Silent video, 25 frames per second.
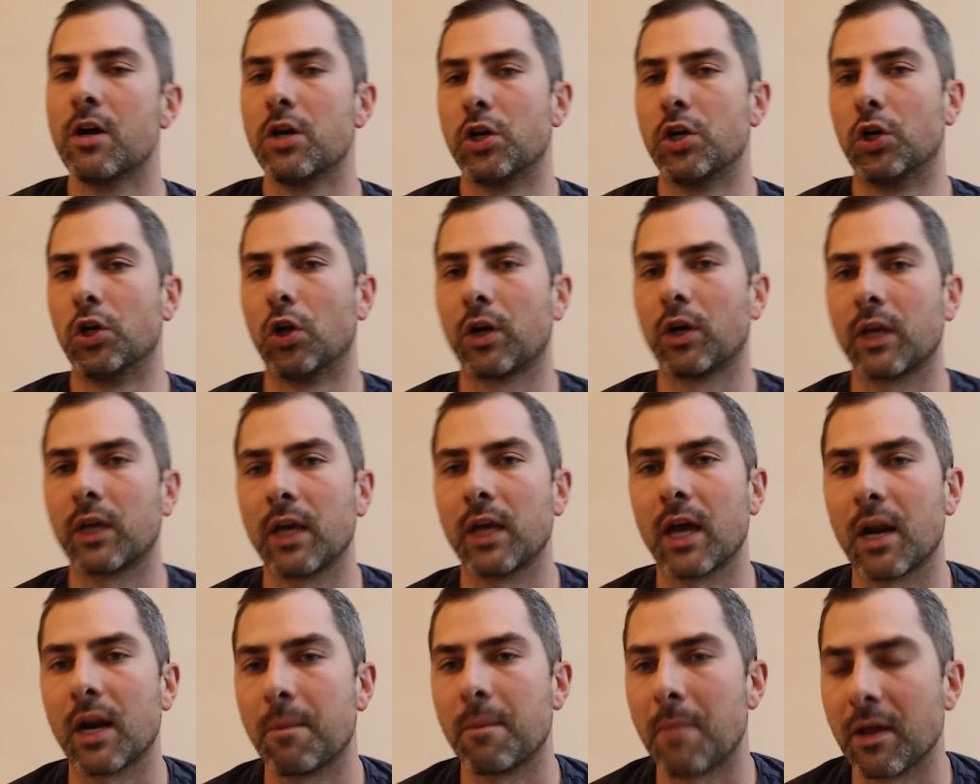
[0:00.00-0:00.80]
you're
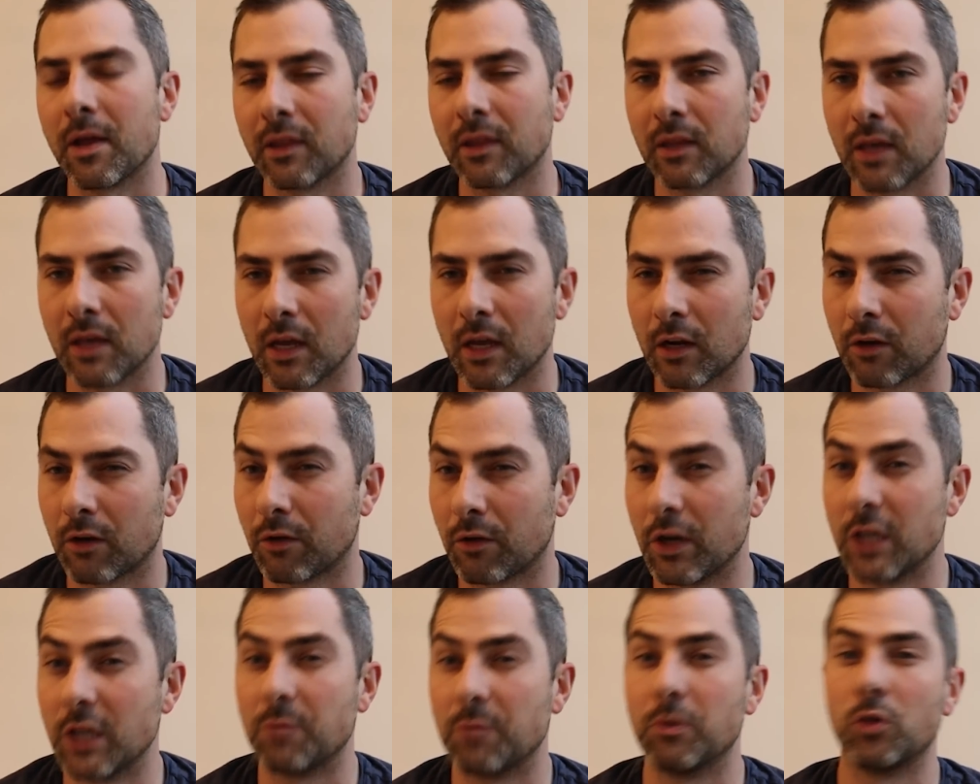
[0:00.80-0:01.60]
looking at a monthly
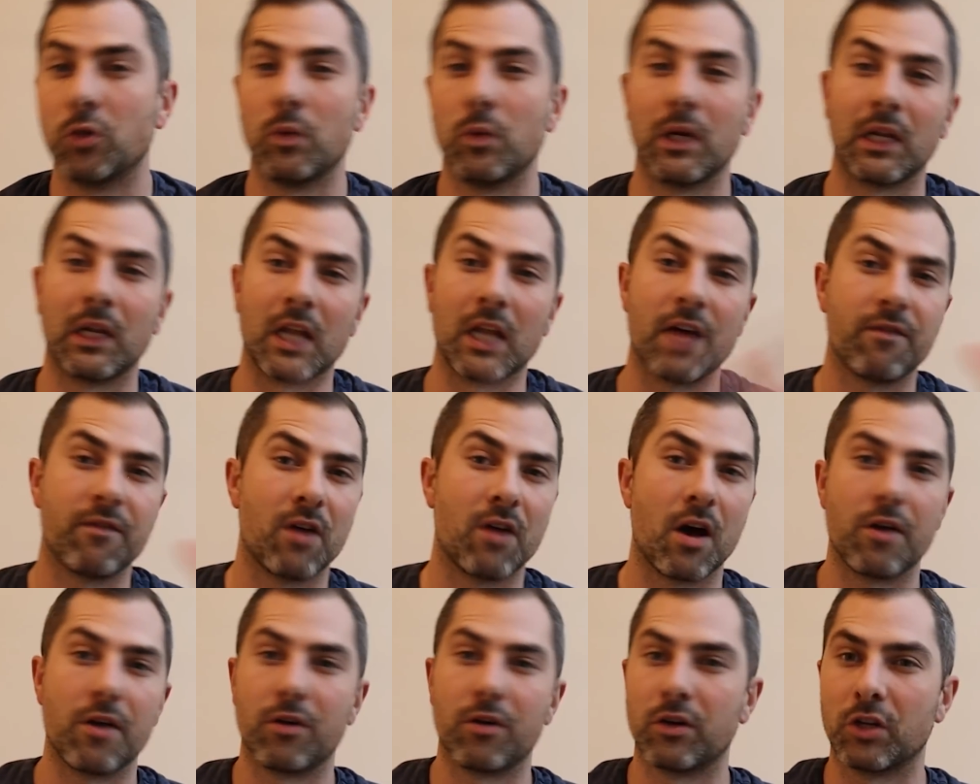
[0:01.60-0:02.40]
increase between
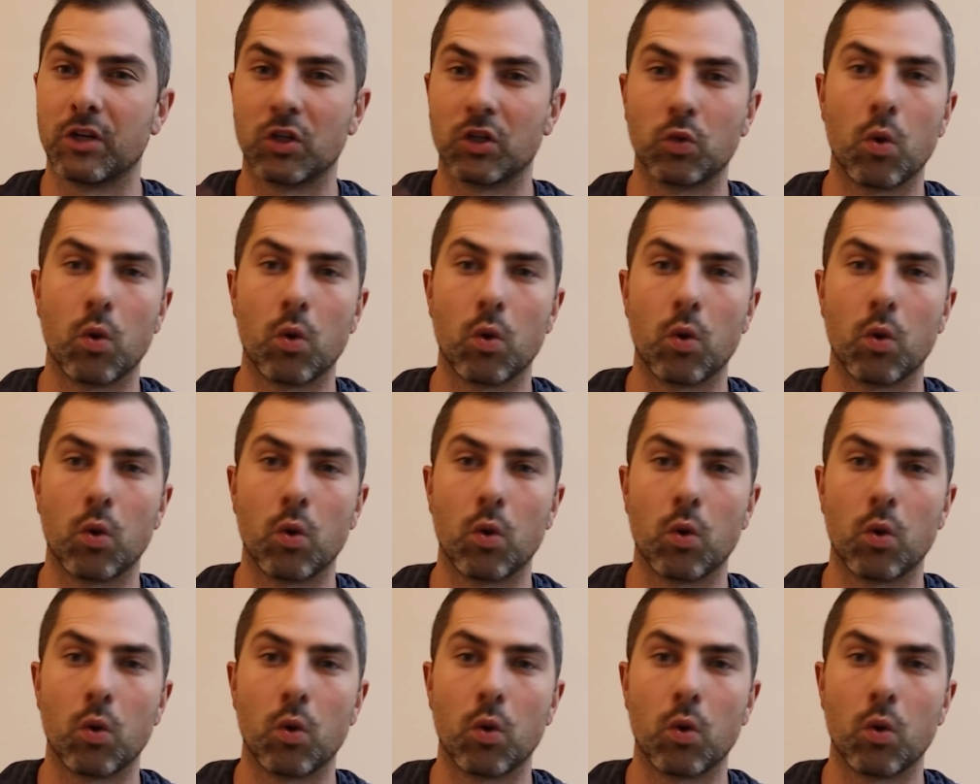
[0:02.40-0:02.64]
$1,100 to